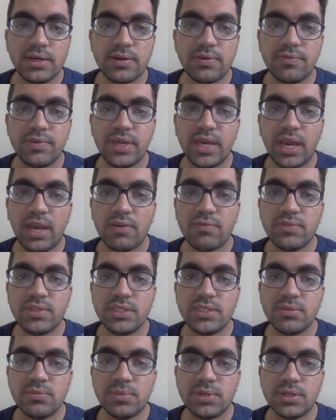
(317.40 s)
we have
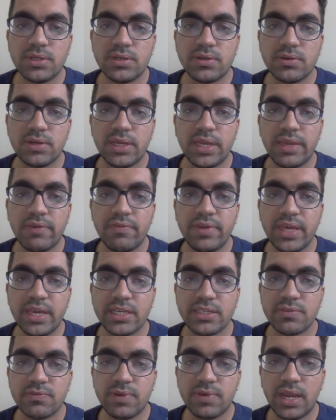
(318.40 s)
this
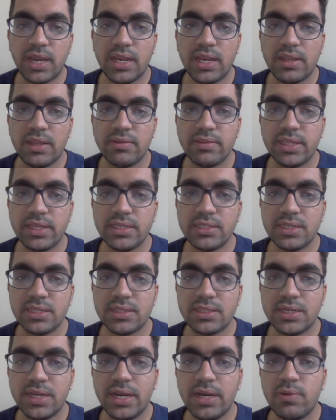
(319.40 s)
AVX file and there is a
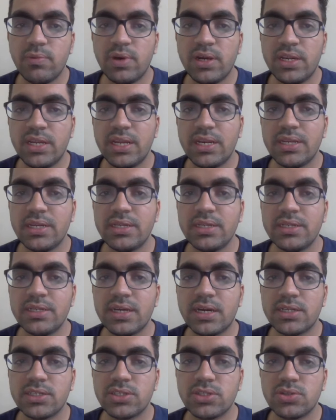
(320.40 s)
thread 1 LED
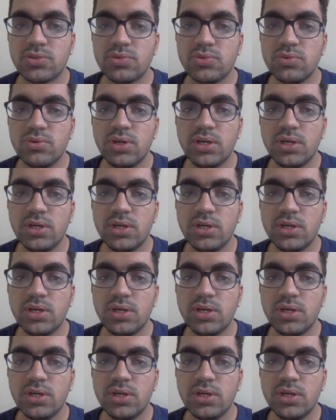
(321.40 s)
task 2,